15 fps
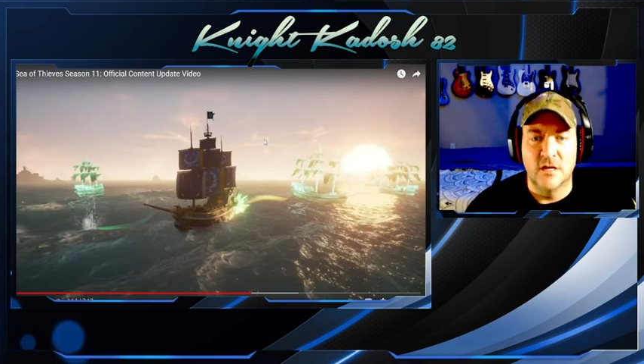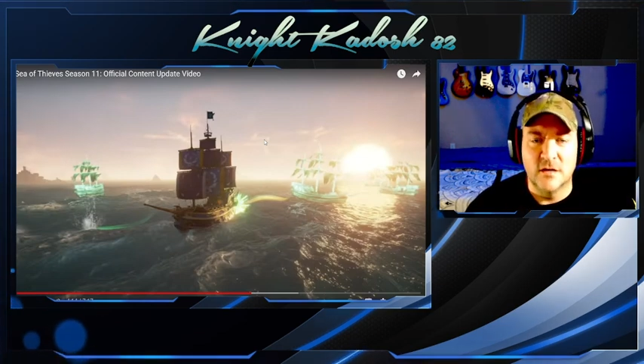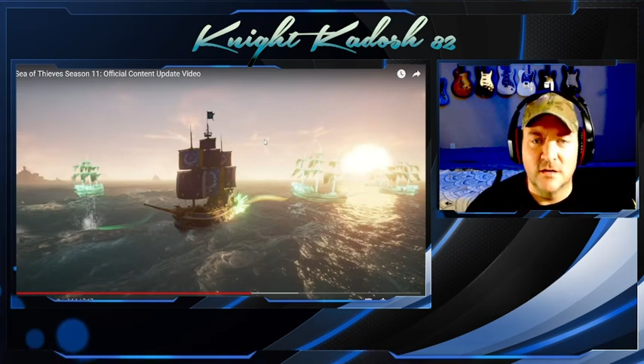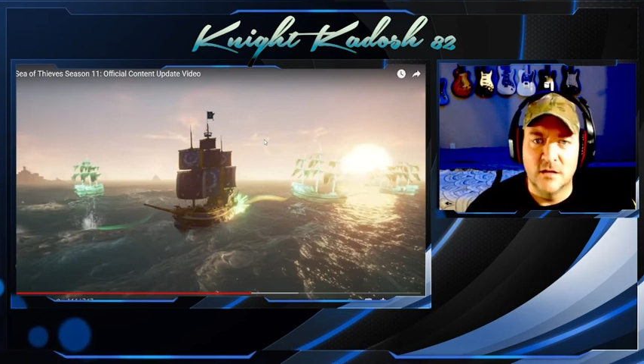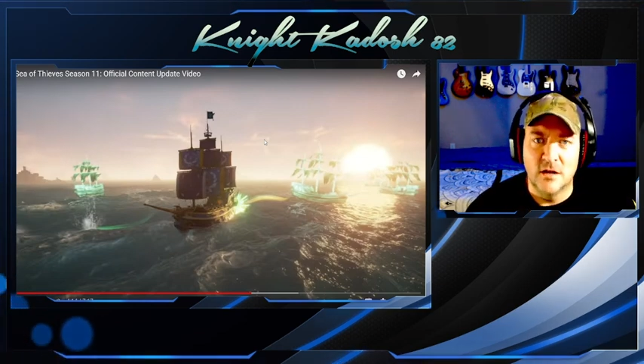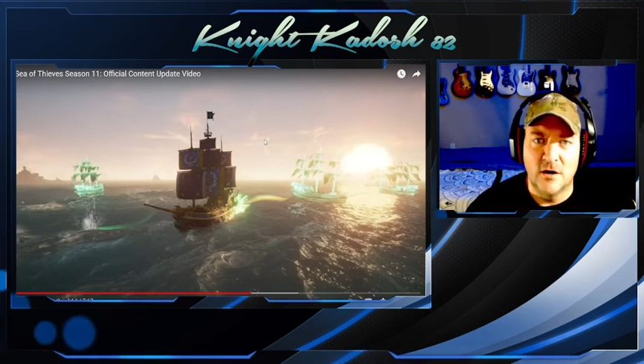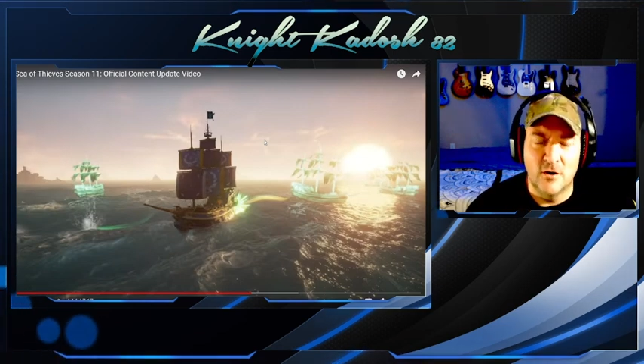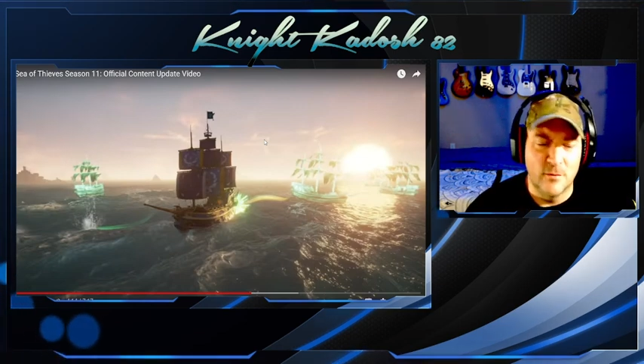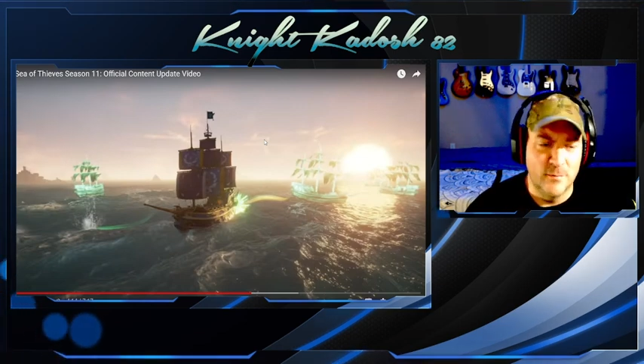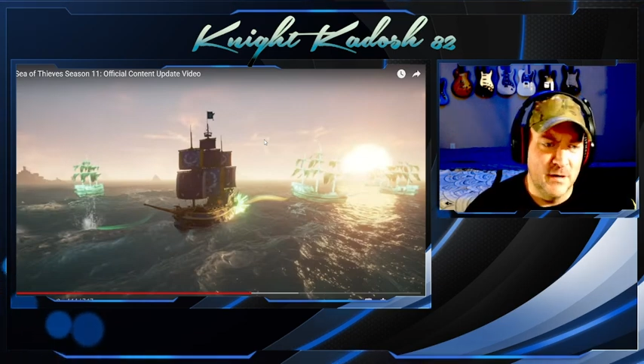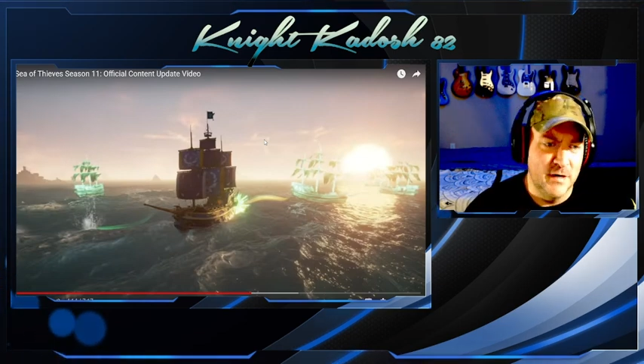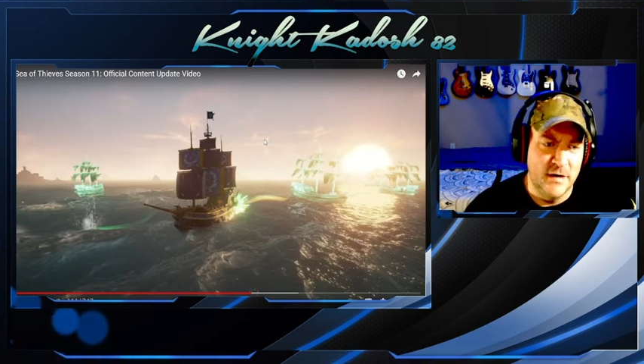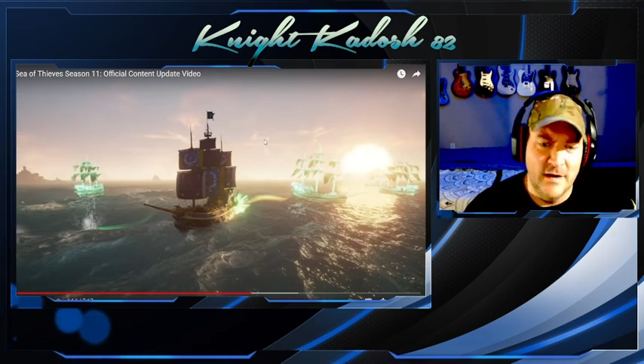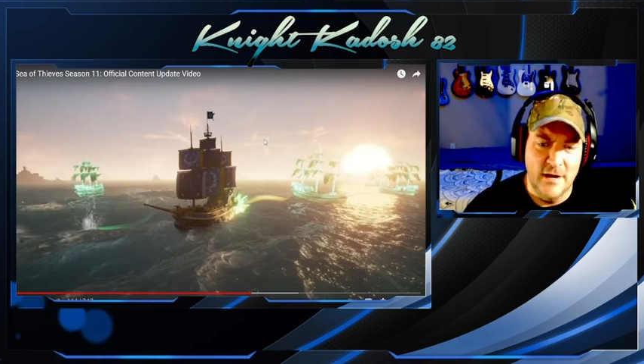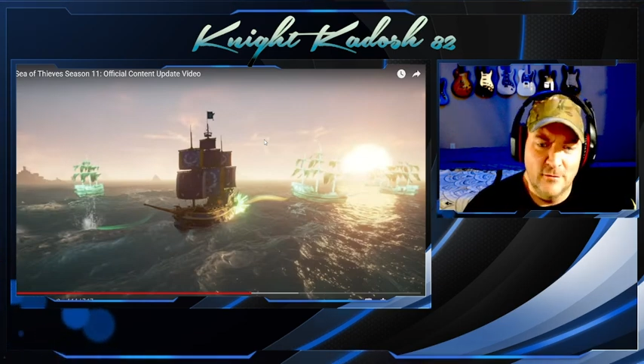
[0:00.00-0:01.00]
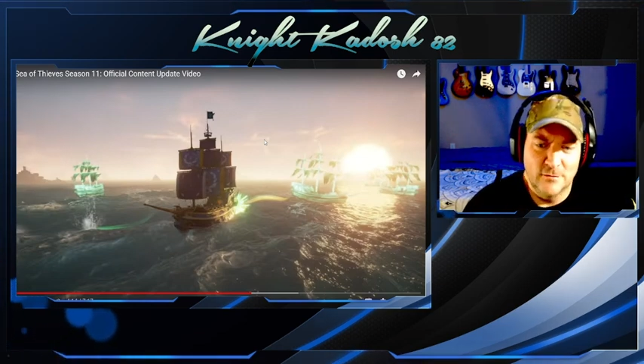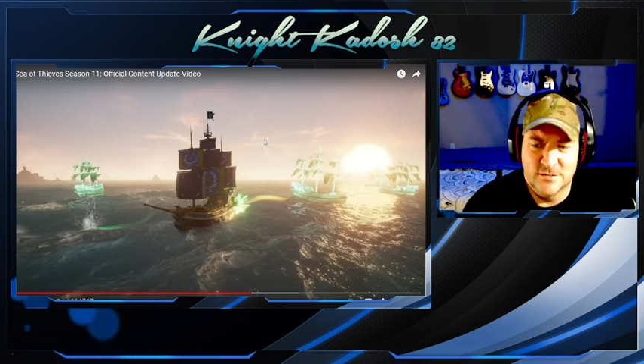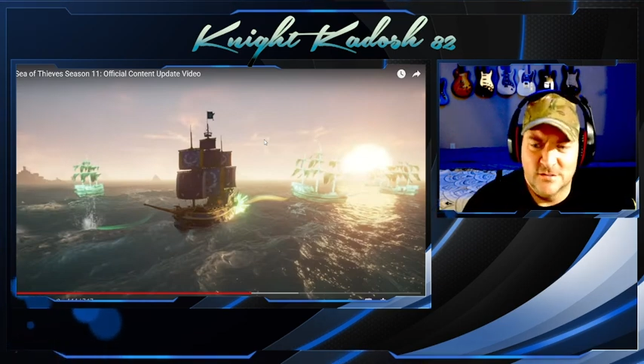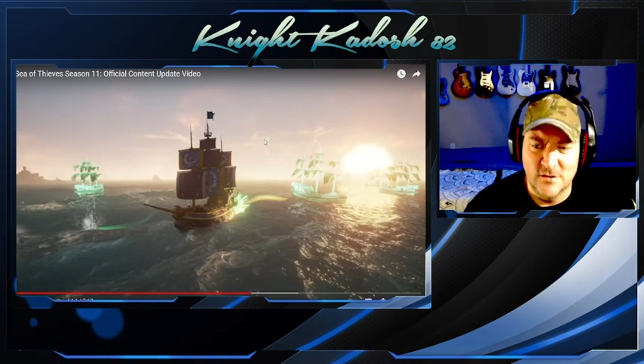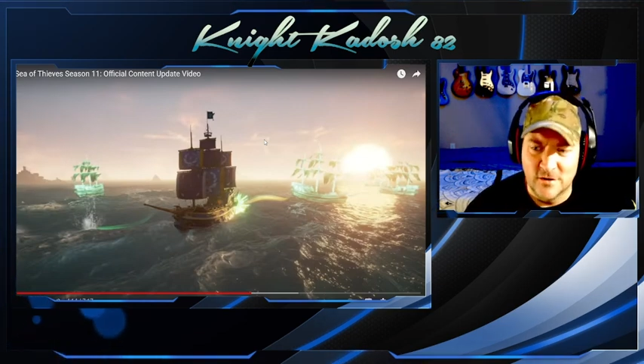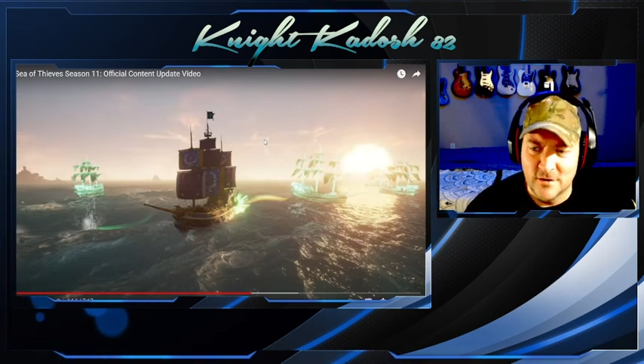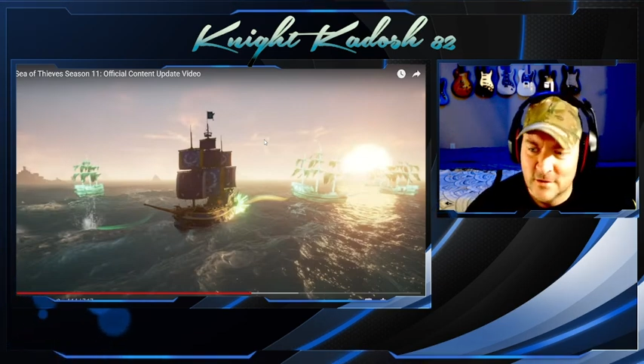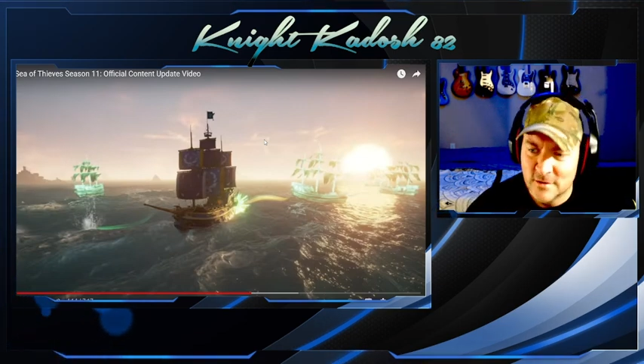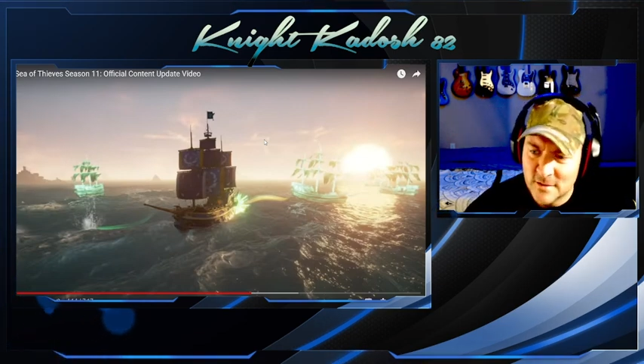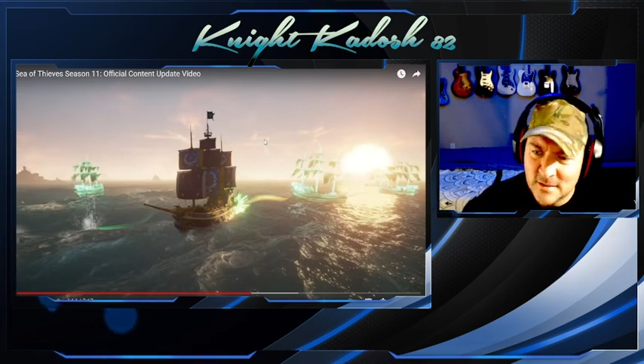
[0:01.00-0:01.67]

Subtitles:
you know what I mean? And now it's gone.